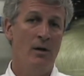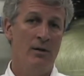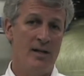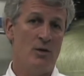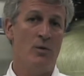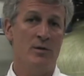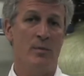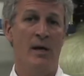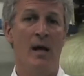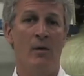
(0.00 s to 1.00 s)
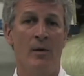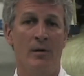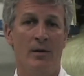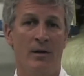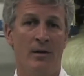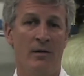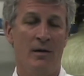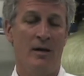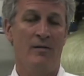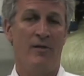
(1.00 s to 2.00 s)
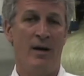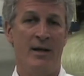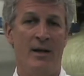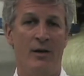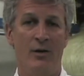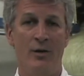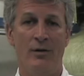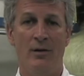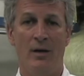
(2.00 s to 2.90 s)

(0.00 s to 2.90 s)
That's always a big element in finding a good